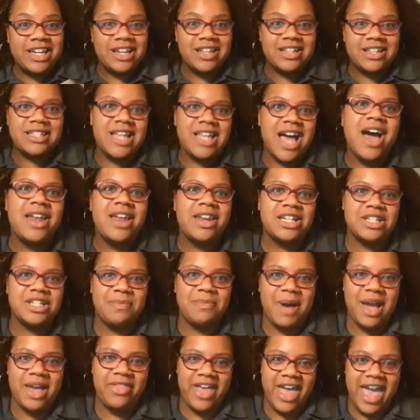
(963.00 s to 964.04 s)
and astonished
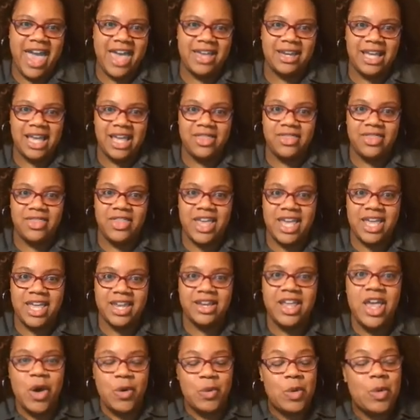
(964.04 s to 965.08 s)
by that. And
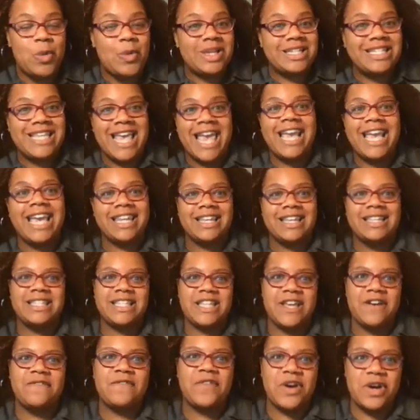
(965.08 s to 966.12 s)
then when we take it a
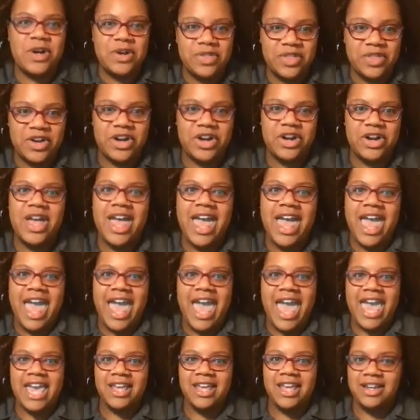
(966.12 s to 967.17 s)
step further
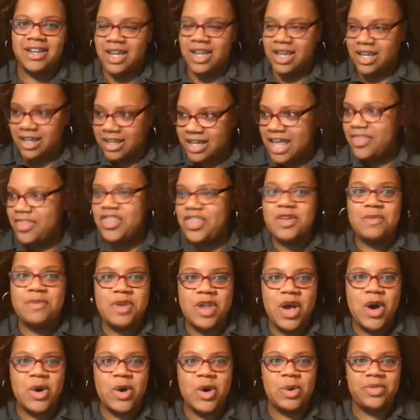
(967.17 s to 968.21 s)
and let them
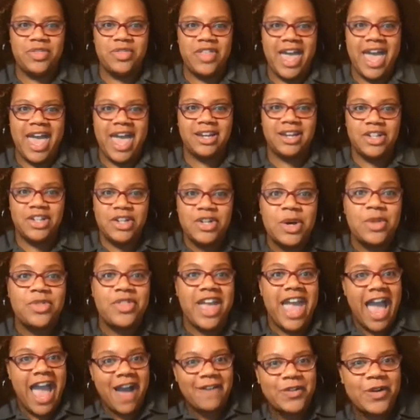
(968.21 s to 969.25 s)
know that, you know, they
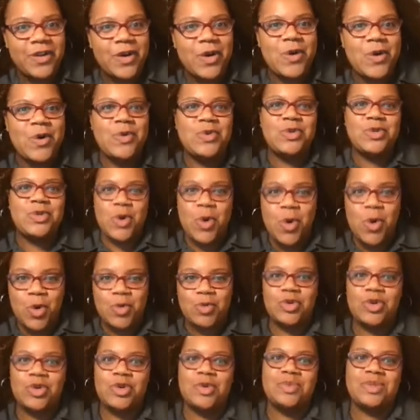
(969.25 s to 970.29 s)
have their own
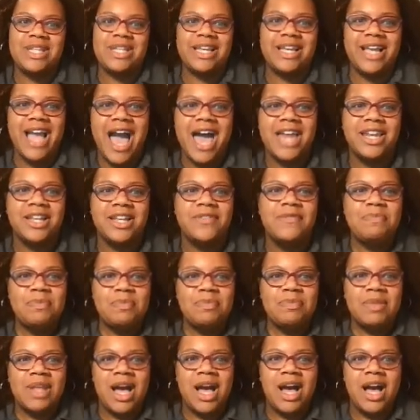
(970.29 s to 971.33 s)
dorm rooms, it kind of
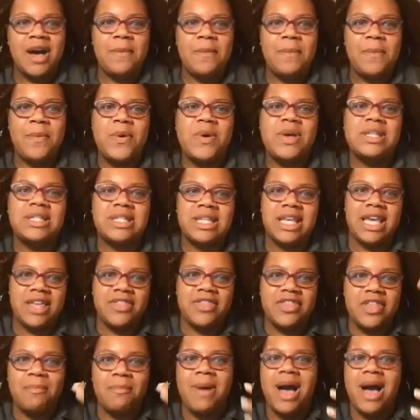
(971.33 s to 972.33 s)
puts in the